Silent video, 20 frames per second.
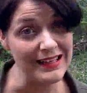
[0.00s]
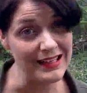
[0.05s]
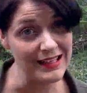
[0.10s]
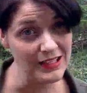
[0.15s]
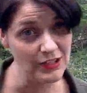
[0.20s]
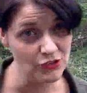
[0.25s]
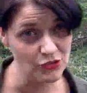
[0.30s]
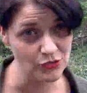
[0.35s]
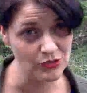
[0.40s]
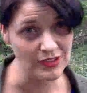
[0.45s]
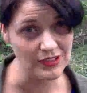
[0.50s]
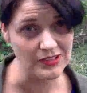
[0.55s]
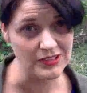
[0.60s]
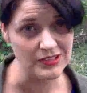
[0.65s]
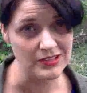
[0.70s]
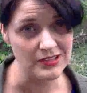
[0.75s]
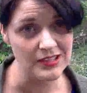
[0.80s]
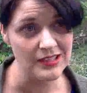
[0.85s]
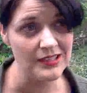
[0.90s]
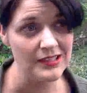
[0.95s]

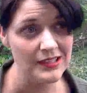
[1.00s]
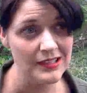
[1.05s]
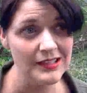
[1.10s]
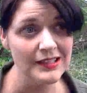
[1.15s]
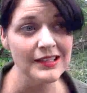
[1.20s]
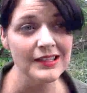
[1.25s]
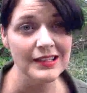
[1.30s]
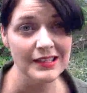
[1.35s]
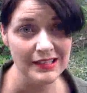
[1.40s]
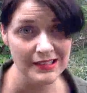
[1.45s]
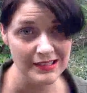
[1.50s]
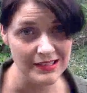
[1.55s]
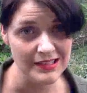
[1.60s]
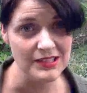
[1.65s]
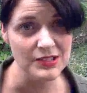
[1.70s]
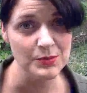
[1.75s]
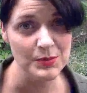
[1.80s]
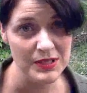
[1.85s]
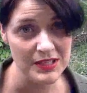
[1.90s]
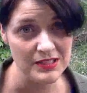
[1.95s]
interest in this
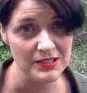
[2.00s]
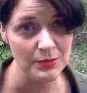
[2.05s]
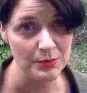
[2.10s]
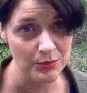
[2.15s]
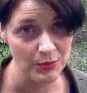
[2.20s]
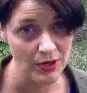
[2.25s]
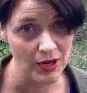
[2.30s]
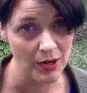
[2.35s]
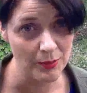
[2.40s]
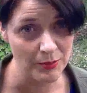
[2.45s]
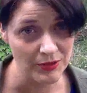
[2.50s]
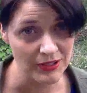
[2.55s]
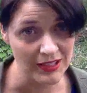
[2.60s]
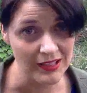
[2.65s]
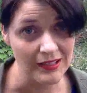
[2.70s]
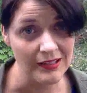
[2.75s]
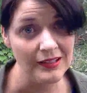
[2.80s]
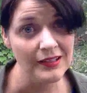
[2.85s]
piece of property.